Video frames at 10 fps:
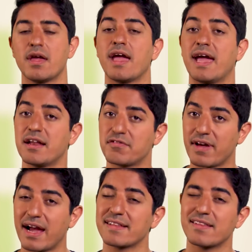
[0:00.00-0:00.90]
And in
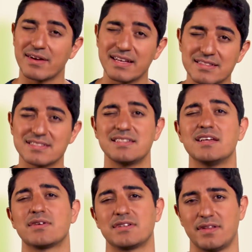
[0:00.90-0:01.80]
fact, there is a
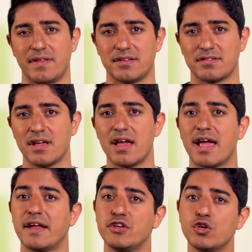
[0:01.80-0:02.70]
secret to this,
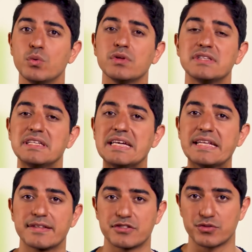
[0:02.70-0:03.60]
and you will
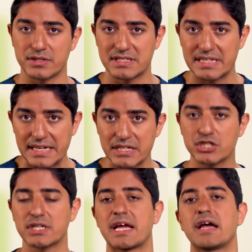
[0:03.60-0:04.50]
need the
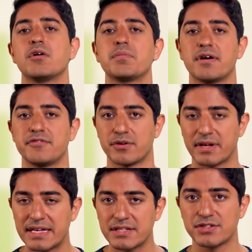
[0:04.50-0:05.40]
strategic help of your
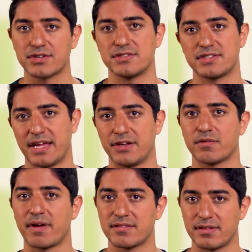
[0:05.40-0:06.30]
interns and your
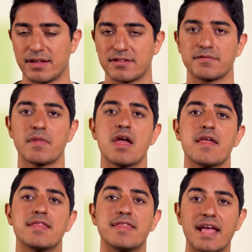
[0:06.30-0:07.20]
residents.
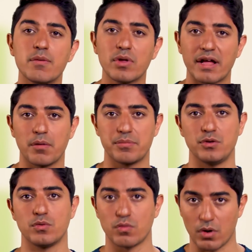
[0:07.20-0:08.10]
They will help
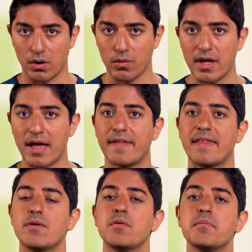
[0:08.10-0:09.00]
you grow and
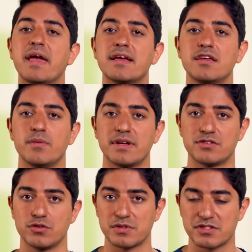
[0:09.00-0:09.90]
they will make you
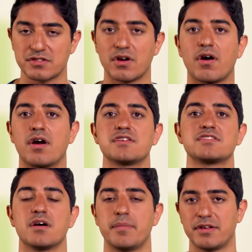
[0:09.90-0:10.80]
into a star
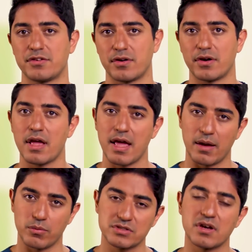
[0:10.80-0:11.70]
sub-intern.
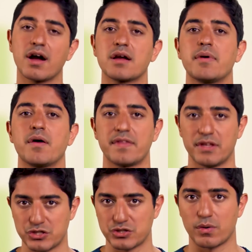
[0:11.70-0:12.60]
And we'll talk about
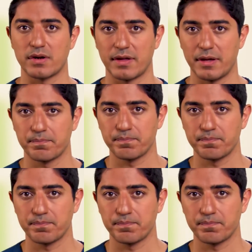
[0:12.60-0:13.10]
this shortly.